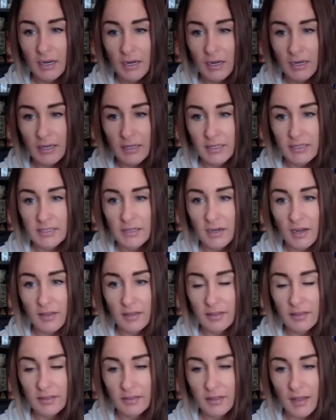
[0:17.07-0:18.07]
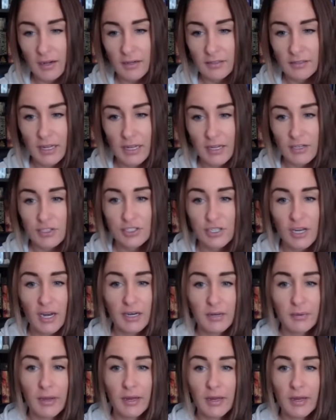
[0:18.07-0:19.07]
I guess not that alleged.
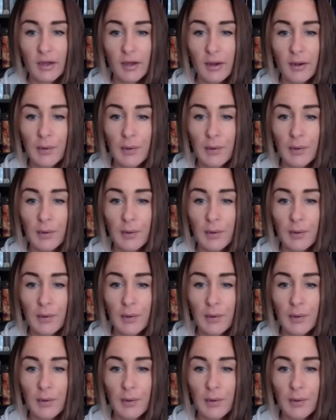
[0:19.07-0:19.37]
Anyway,